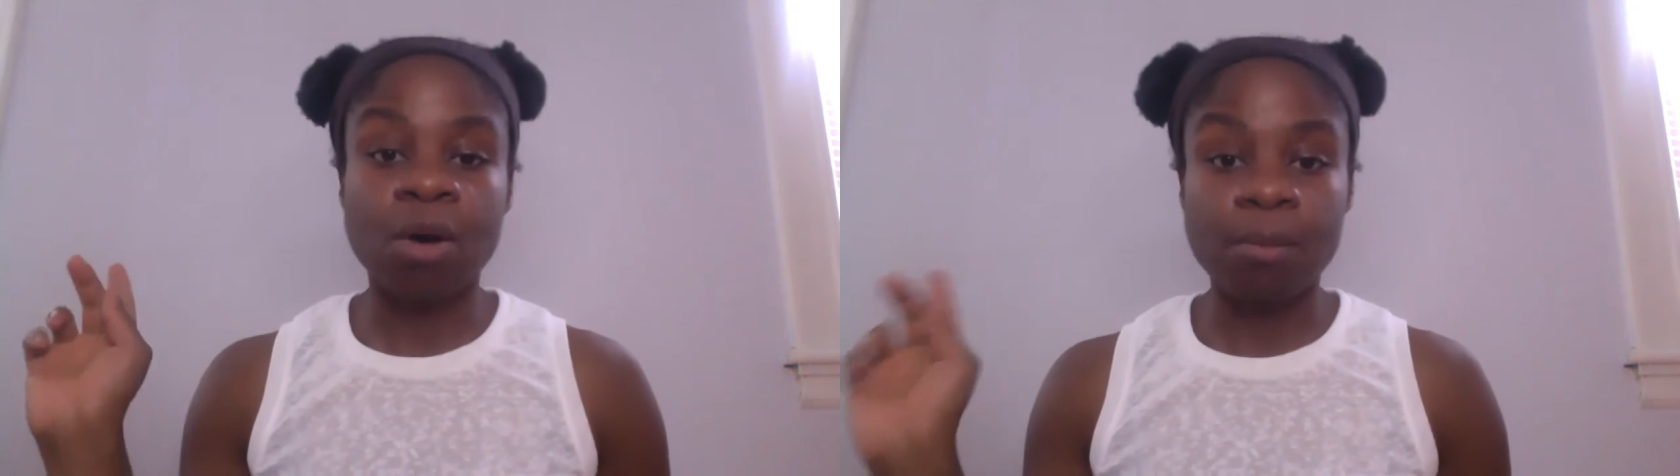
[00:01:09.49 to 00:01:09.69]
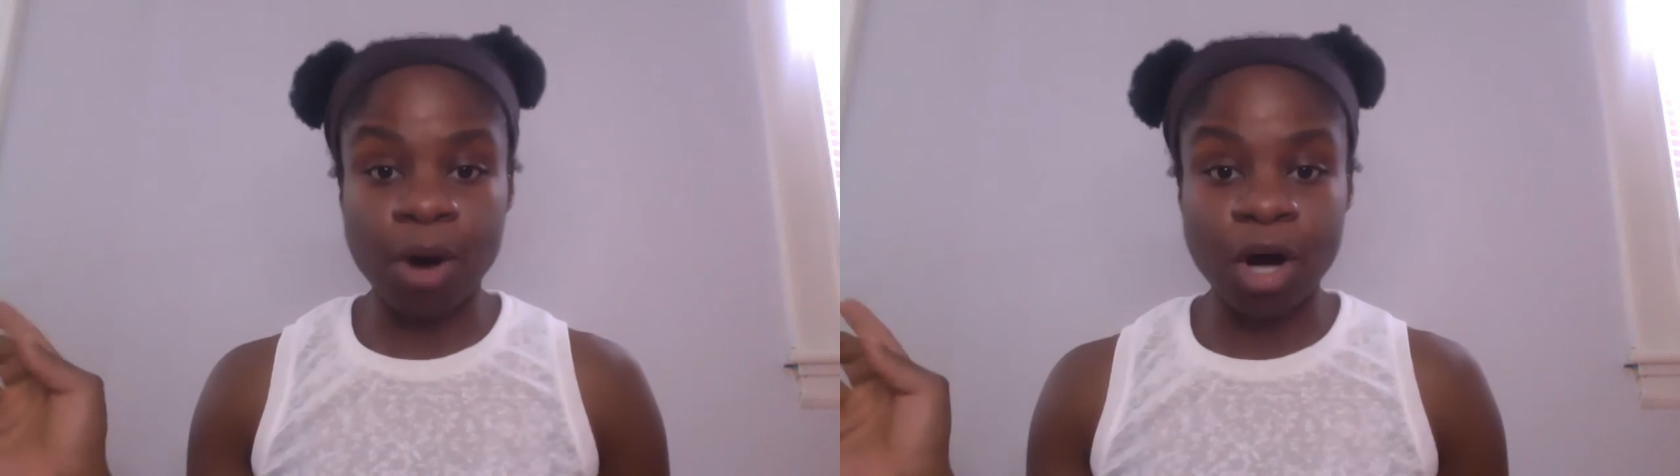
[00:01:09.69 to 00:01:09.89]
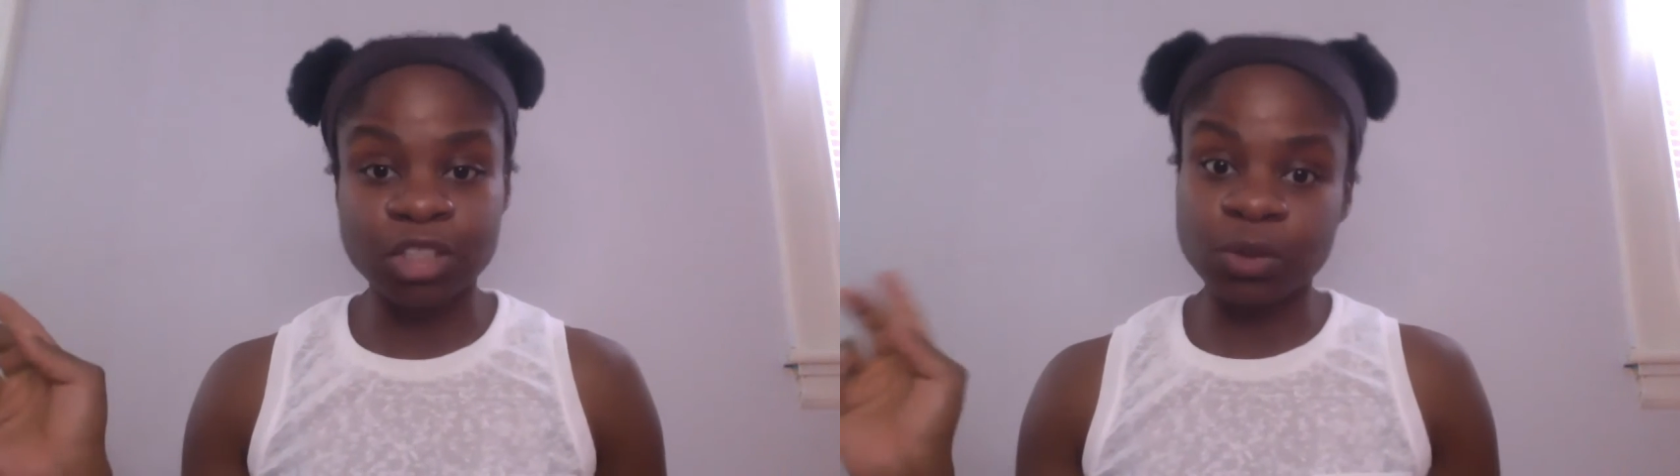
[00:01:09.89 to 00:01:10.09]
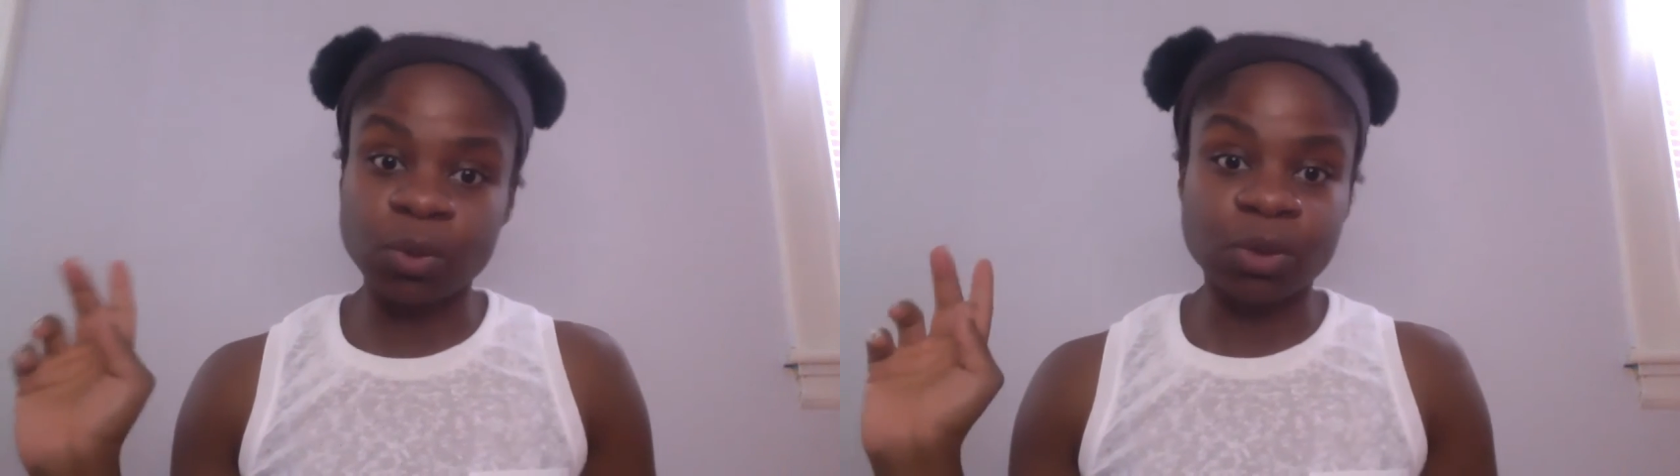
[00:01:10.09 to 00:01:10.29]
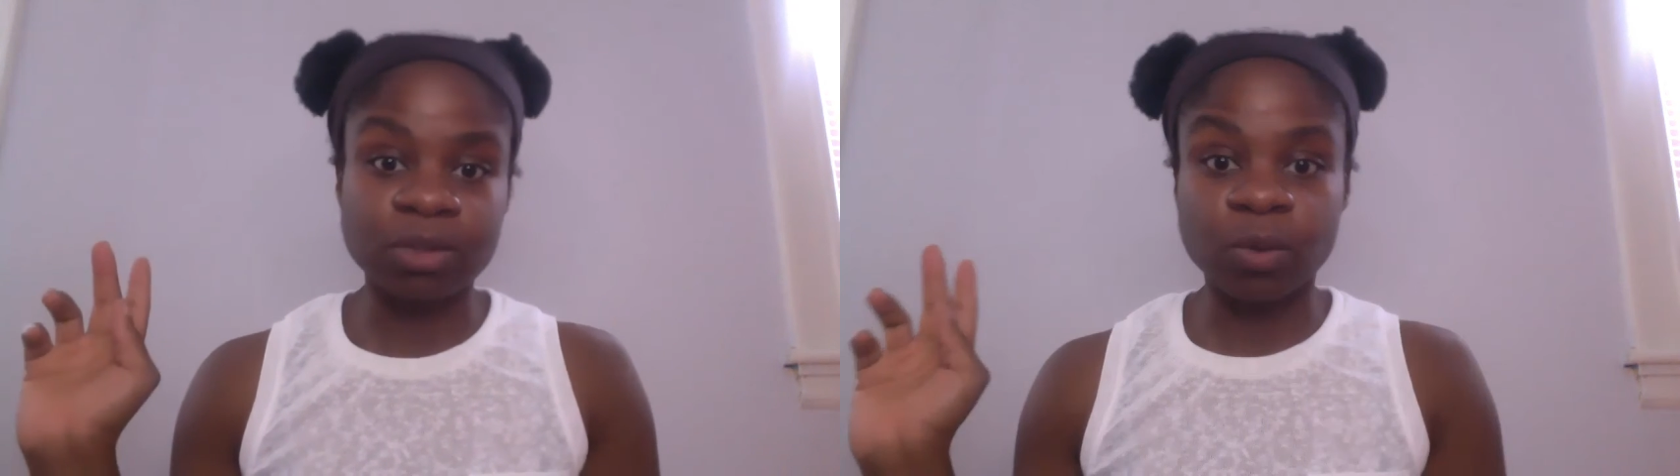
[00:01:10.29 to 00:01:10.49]

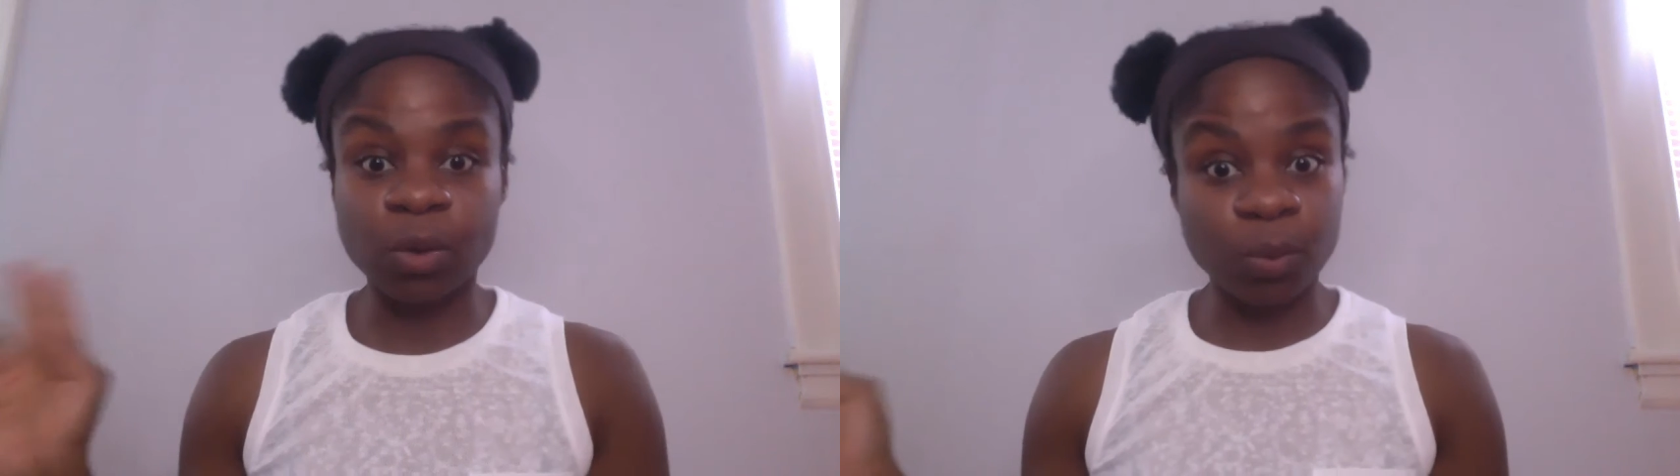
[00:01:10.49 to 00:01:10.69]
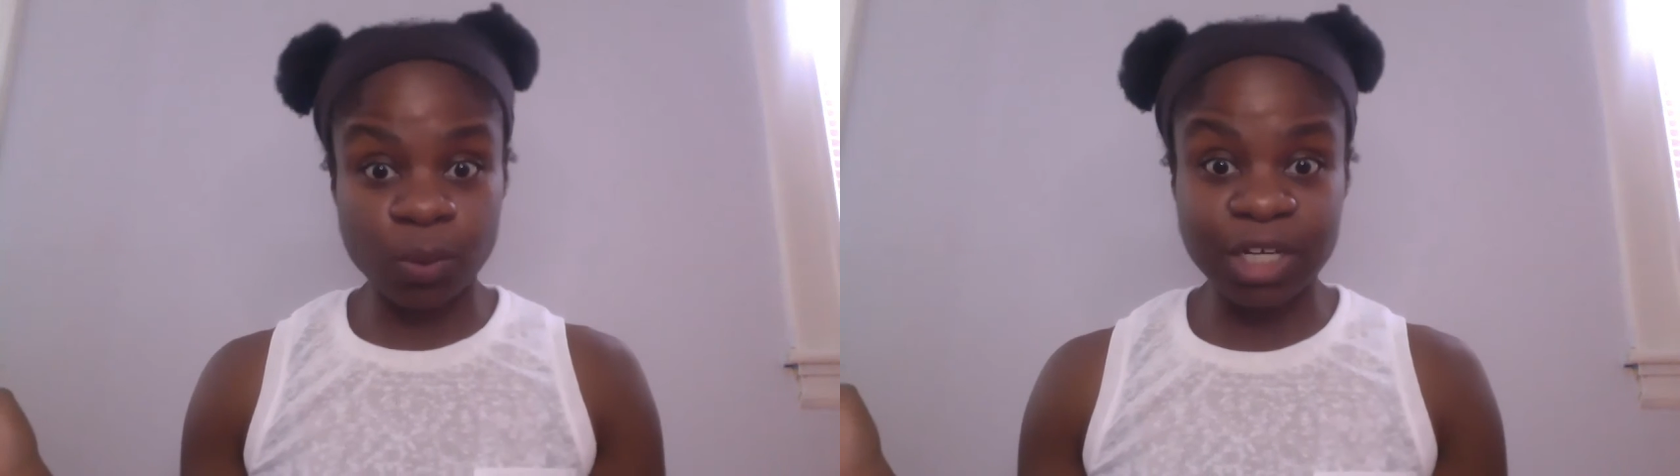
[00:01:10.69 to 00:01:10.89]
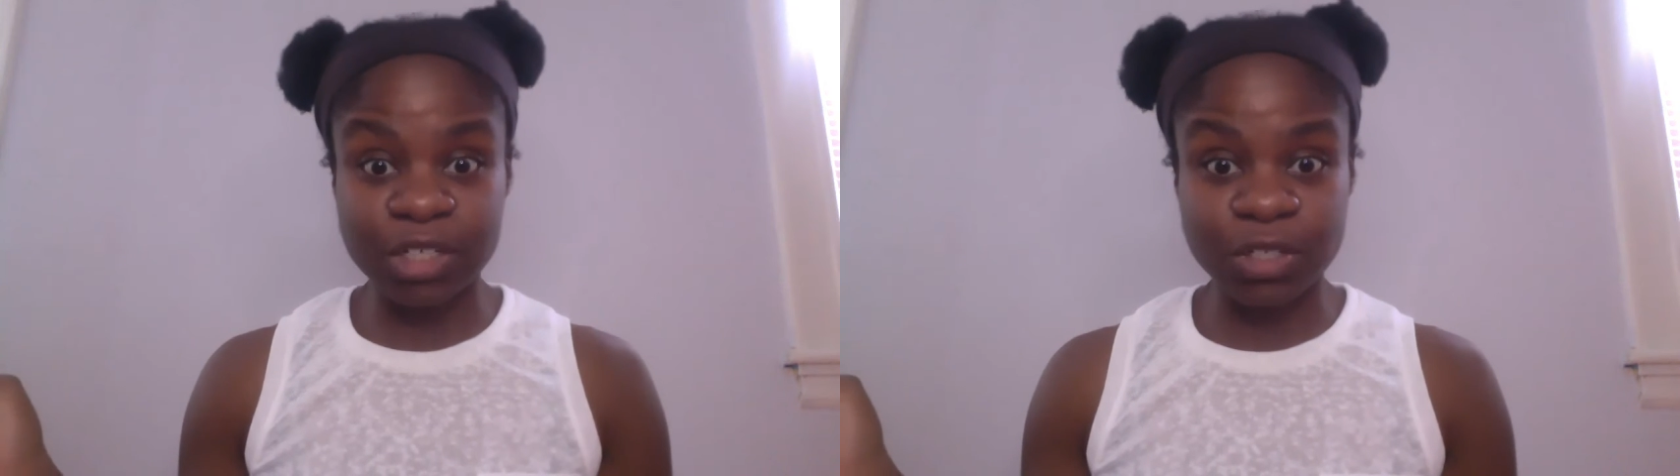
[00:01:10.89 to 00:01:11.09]
module or week